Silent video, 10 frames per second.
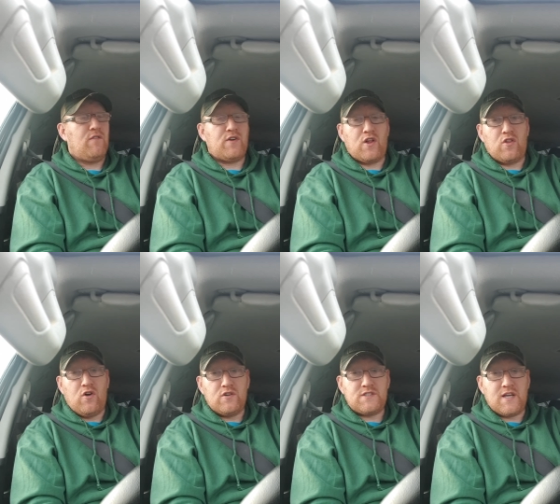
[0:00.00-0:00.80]
For a
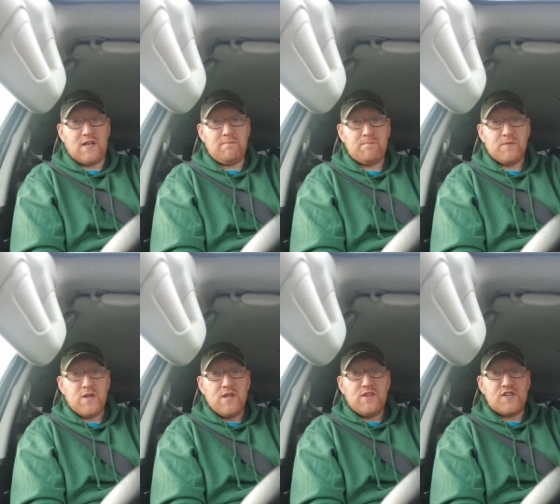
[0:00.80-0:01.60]
long time,
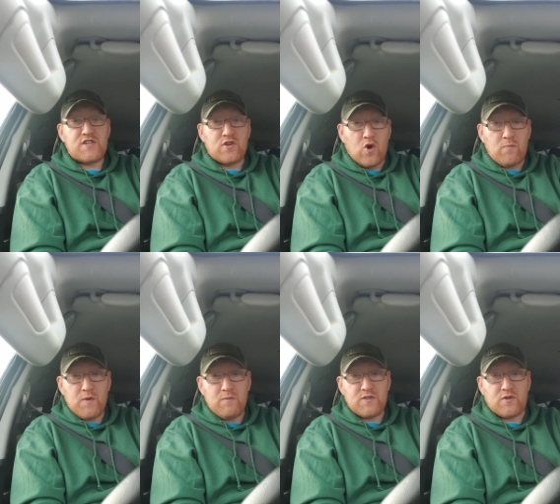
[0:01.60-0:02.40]
the scope
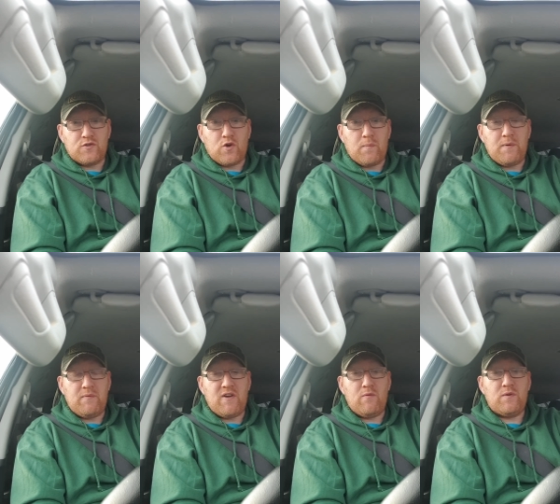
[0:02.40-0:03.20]
that was on top of it